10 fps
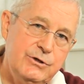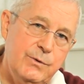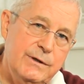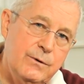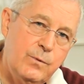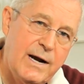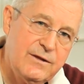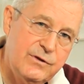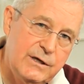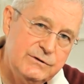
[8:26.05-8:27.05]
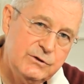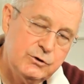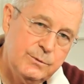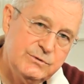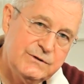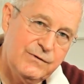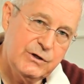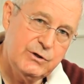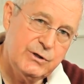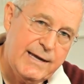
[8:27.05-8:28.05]
doing the right things in terms of
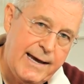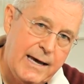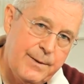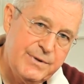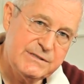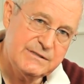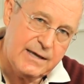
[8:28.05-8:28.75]
the good habits,